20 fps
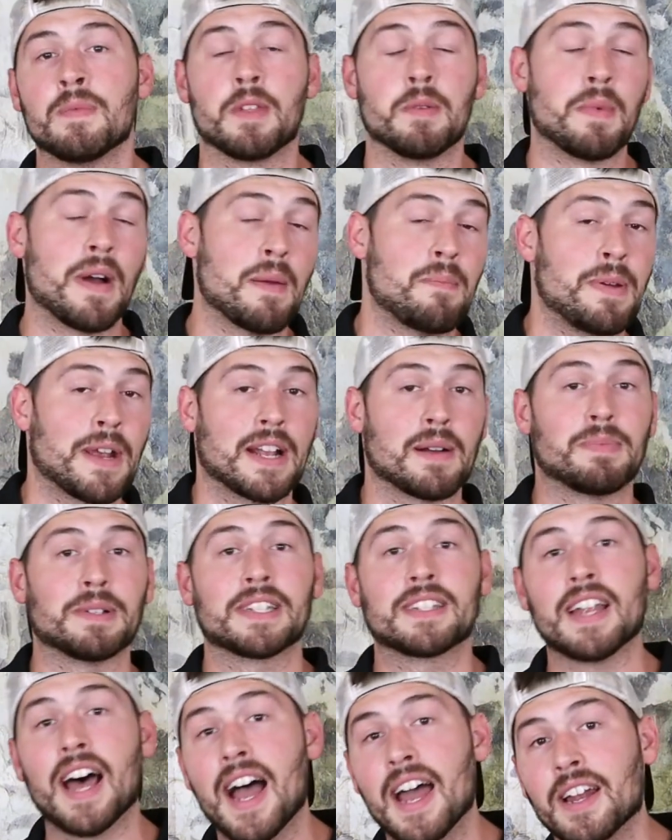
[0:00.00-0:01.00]
You might pick up a
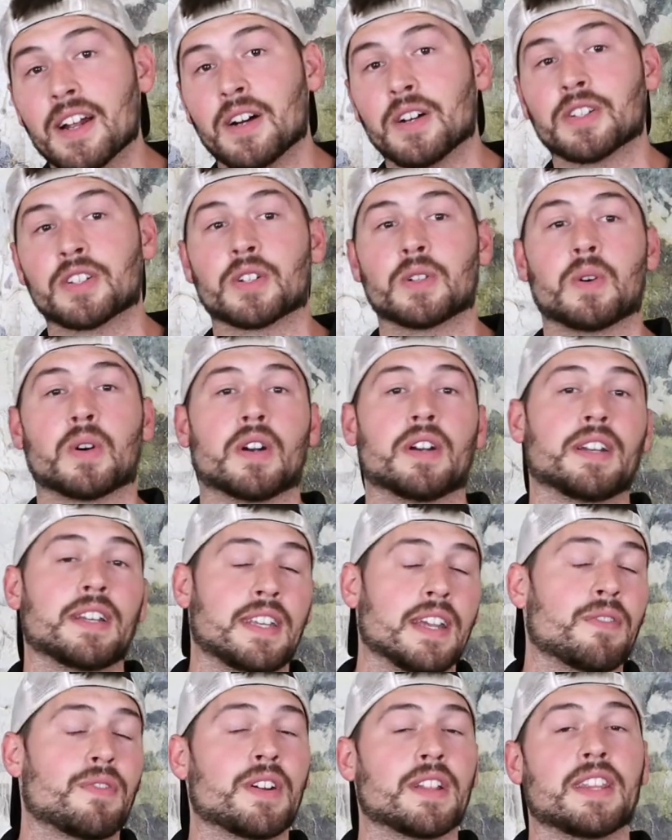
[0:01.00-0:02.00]
side hustle or
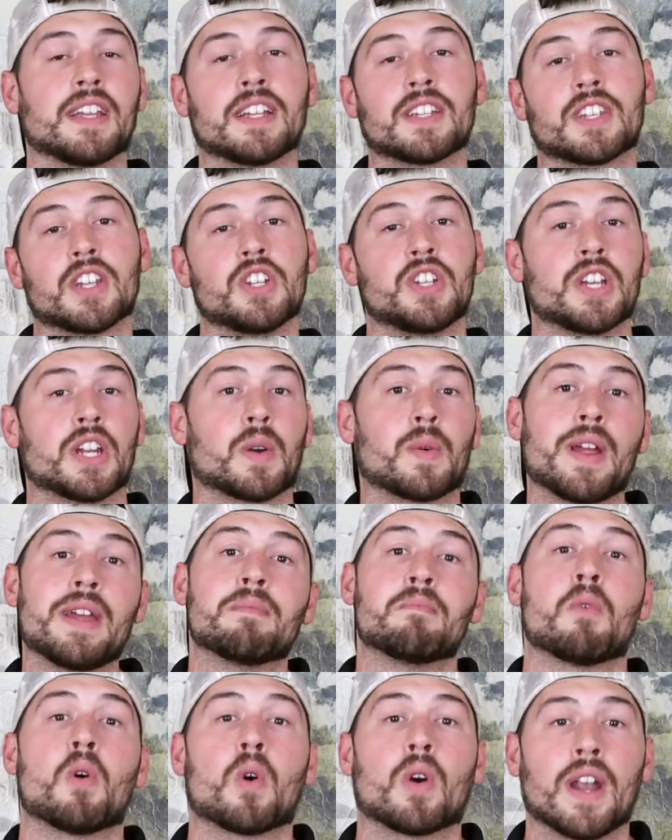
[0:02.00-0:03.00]
different things to
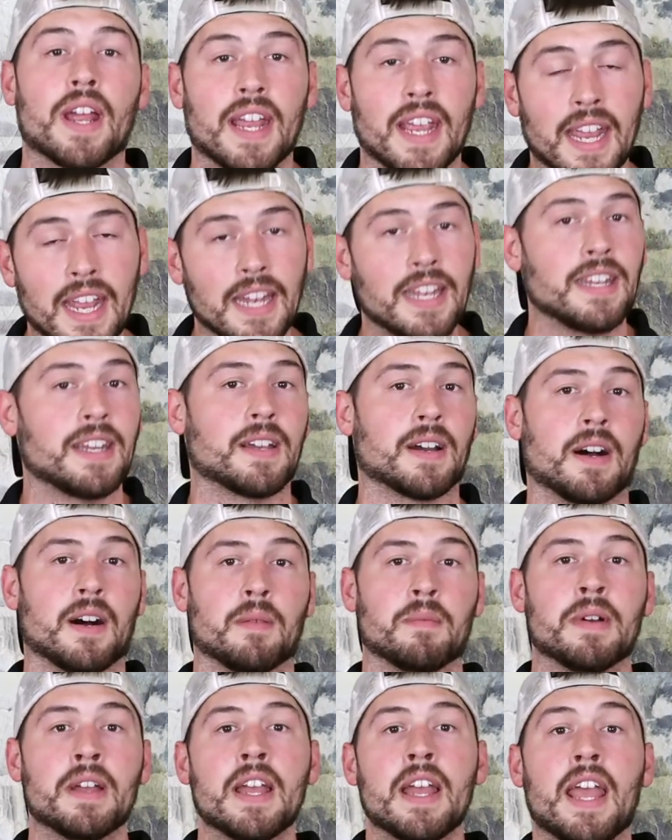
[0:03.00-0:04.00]
generate more
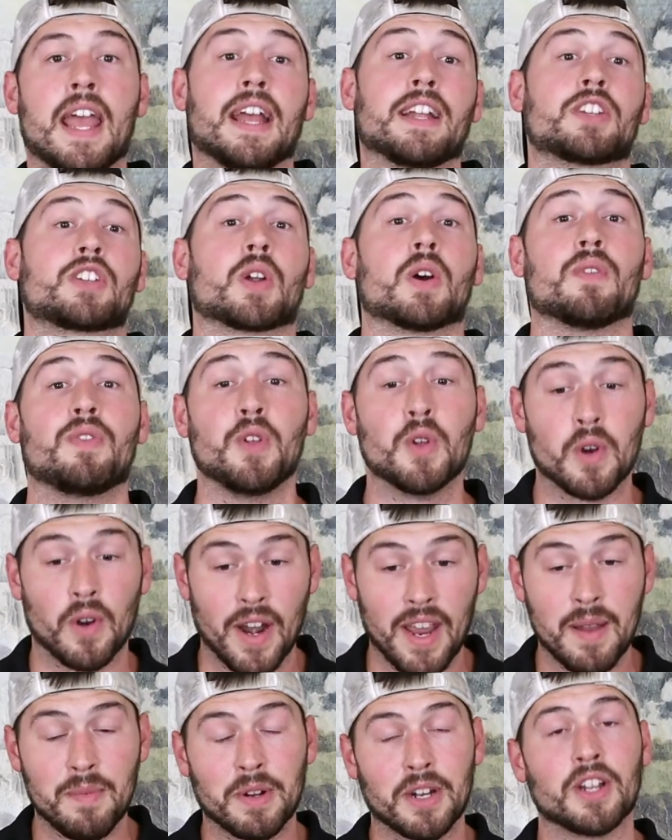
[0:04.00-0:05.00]
income. And so if you are
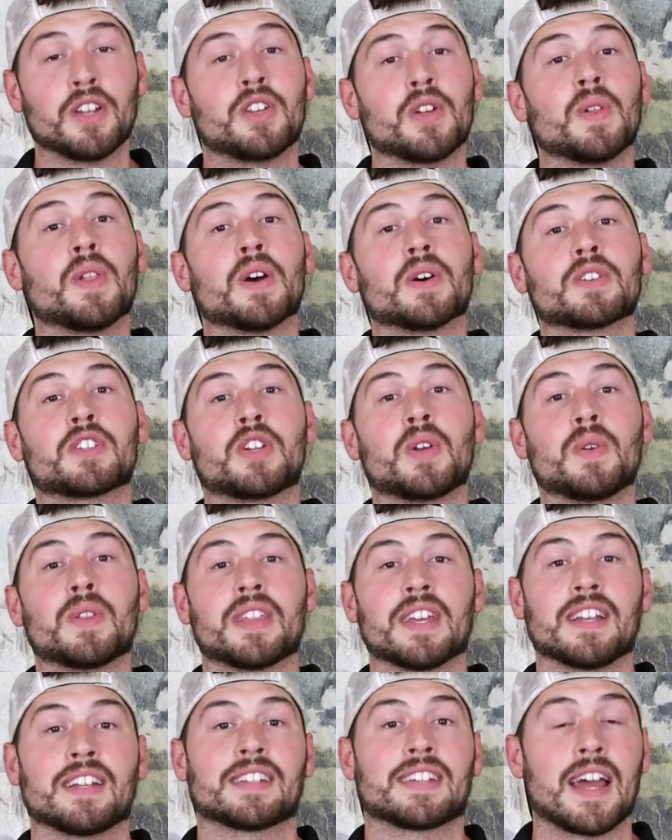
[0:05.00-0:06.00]
able to do those two
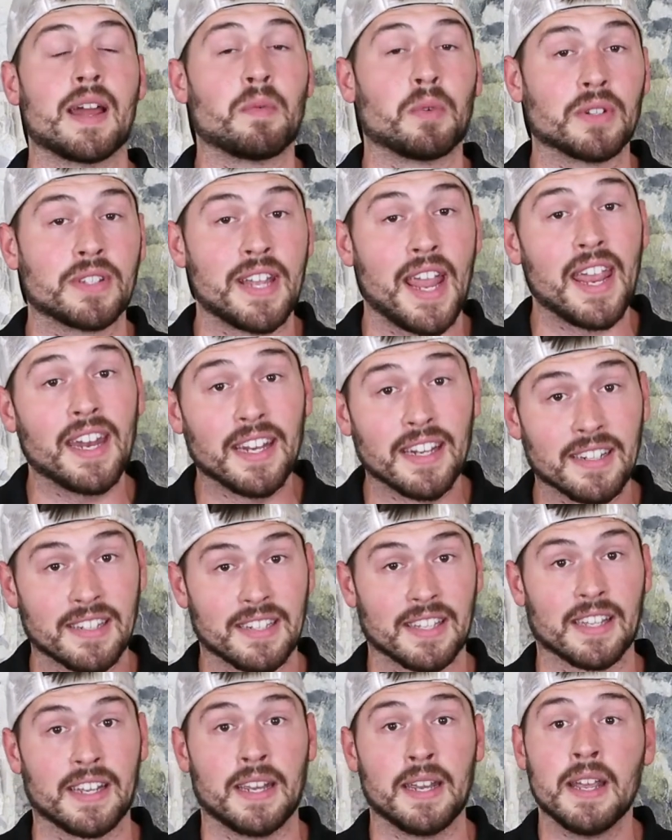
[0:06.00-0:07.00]
things
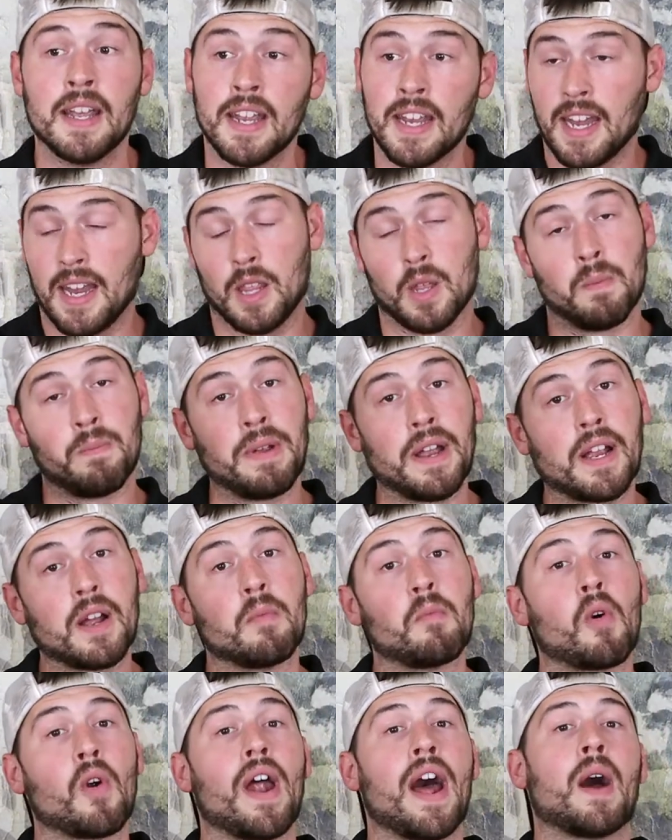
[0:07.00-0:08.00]
simultaneously, either pick up
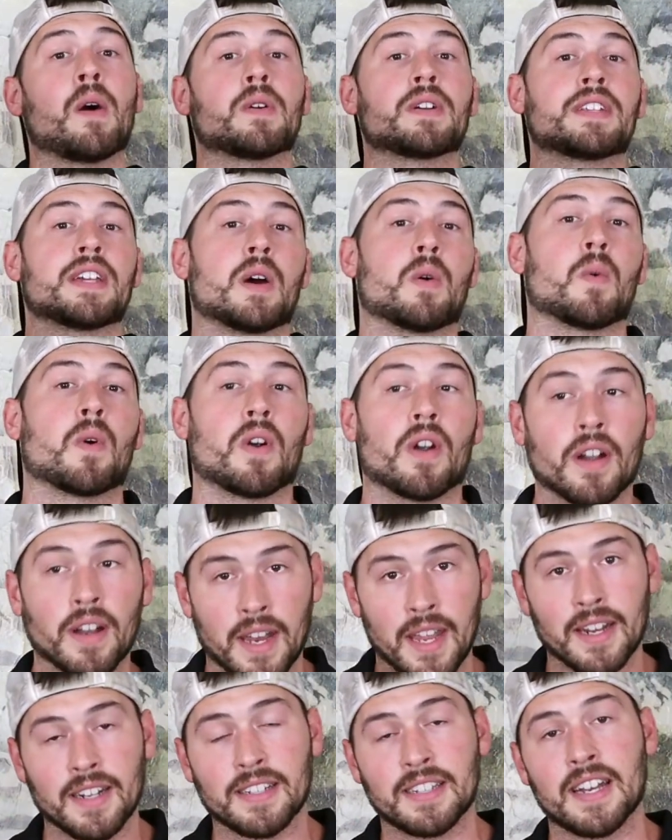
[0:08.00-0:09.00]
more hours at work,
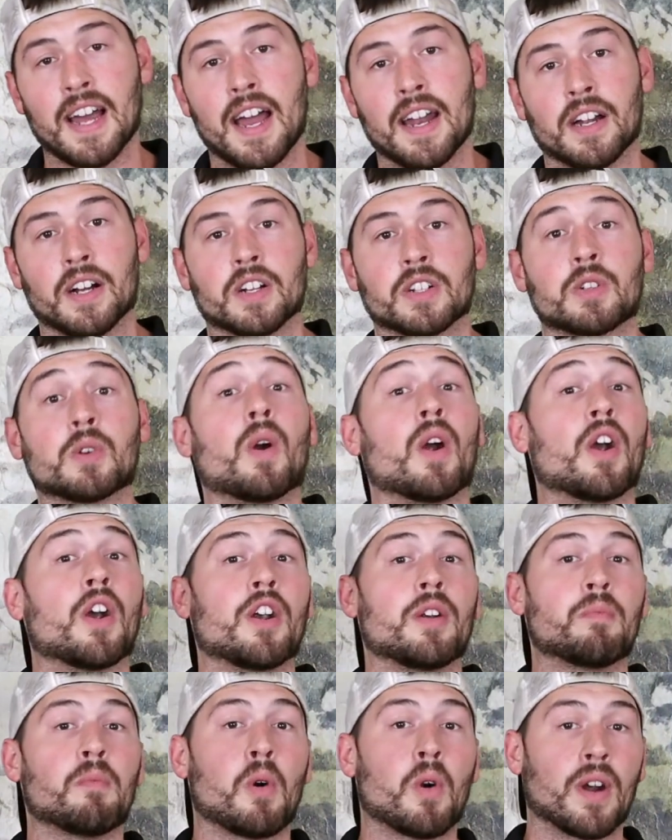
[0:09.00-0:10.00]
get a side hustle,
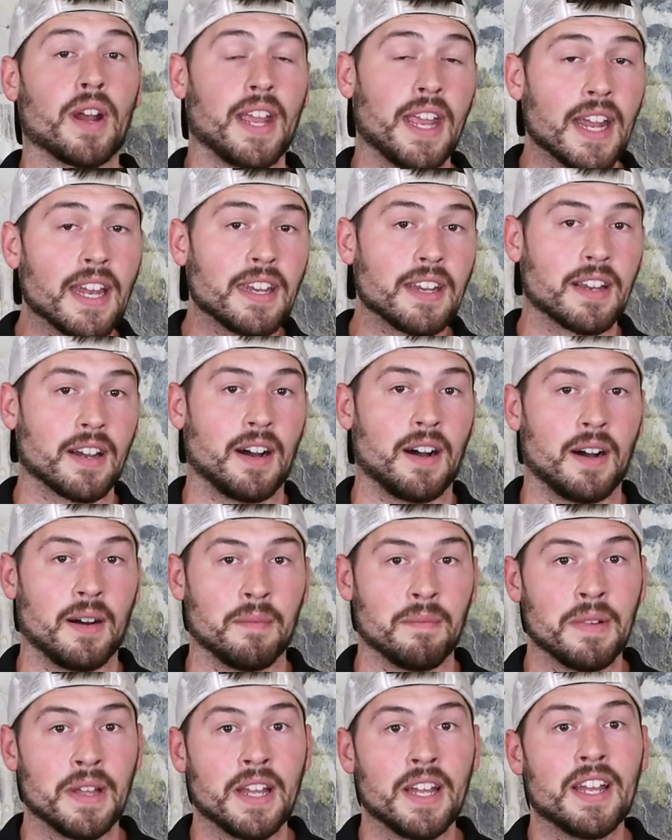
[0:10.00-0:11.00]
earn more
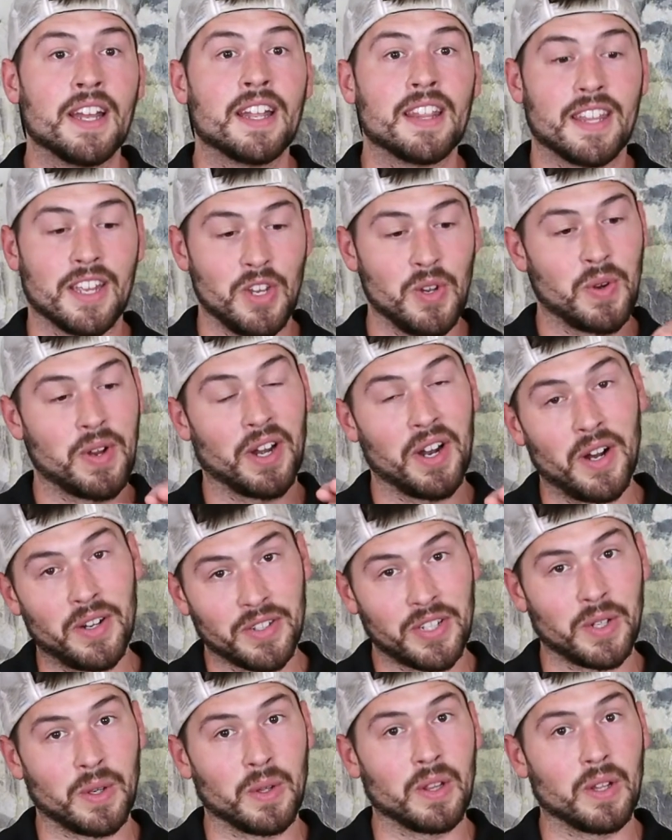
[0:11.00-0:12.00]
income, then you could
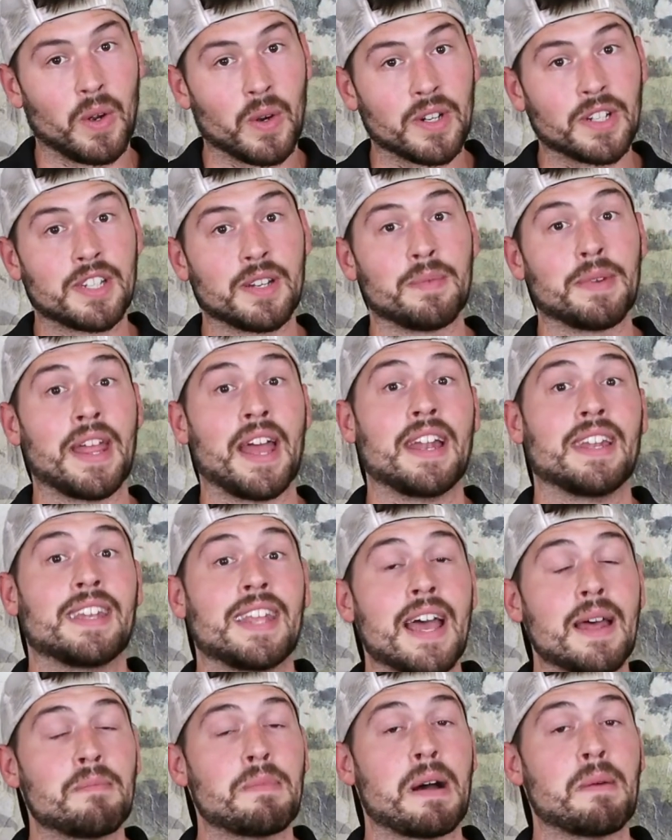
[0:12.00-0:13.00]
also lower some of that
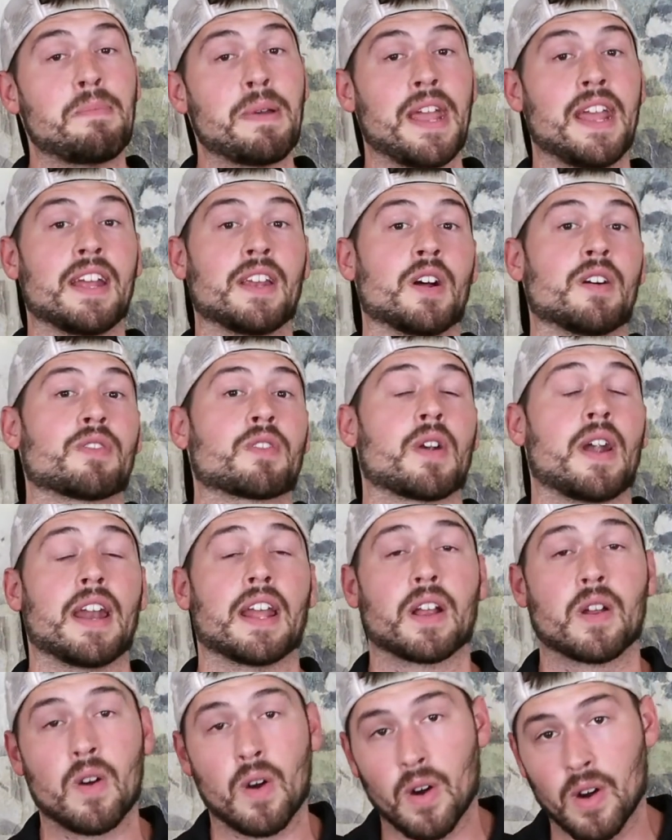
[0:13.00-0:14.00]
debt by paying off
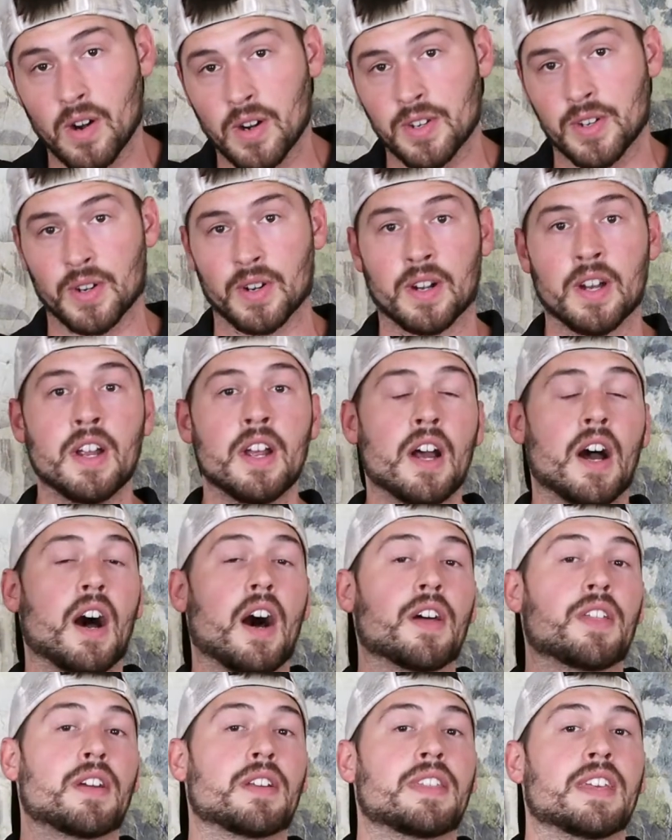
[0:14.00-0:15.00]
credit cards or
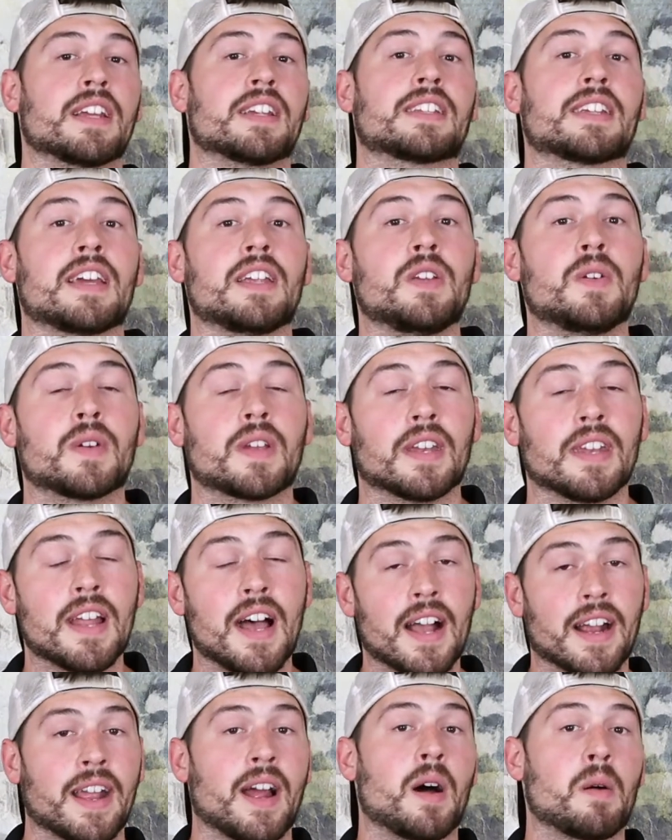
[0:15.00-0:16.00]
other things that you can
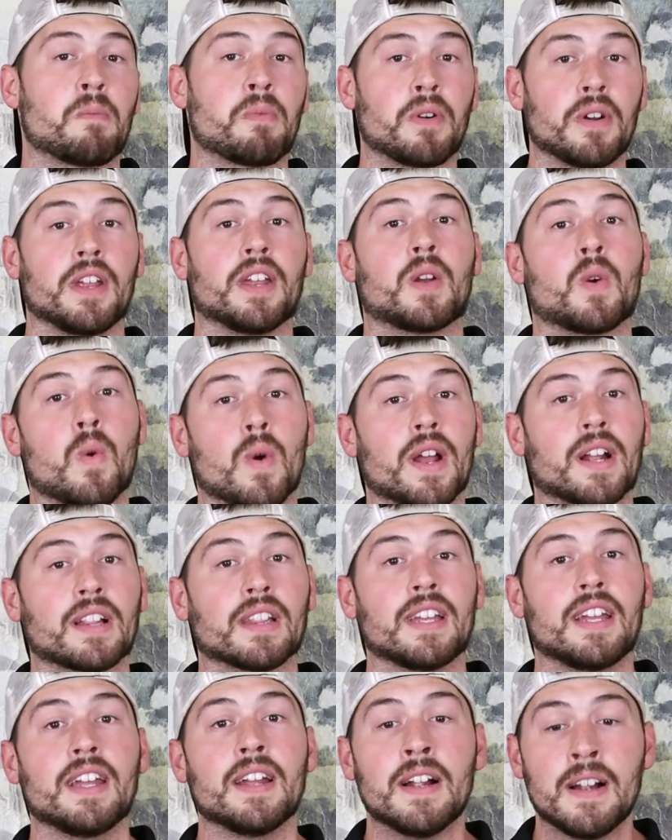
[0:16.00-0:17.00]
knock out pretty
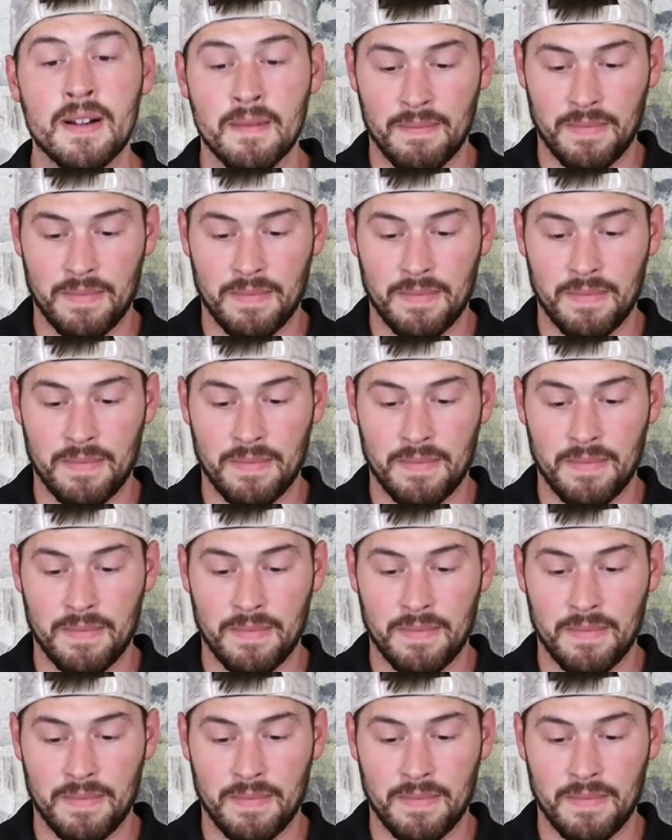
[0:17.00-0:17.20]
quickly.